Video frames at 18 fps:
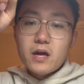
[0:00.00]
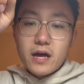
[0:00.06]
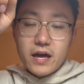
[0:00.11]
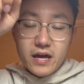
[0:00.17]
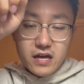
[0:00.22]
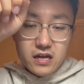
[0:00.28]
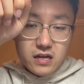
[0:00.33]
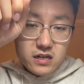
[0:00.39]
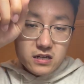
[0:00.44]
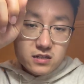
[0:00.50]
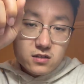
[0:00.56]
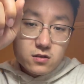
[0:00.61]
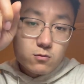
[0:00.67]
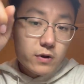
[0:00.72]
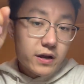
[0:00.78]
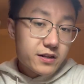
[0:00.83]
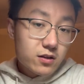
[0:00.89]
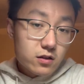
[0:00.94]
and
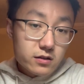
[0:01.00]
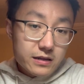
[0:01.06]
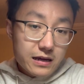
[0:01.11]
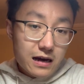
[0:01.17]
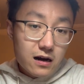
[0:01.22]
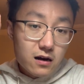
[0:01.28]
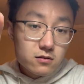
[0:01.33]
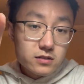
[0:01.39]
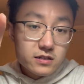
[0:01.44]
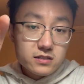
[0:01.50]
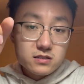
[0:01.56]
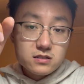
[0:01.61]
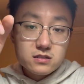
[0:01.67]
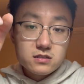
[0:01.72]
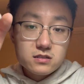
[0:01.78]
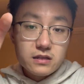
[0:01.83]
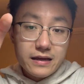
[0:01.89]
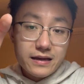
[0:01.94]
write down
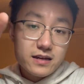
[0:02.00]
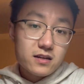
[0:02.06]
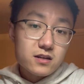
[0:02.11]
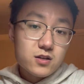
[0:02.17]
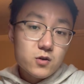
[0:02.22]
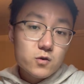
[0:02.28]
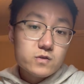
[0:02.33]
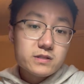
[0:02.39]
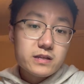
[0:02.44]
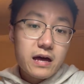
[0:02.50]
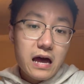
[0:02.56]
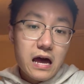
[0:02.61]
it's like use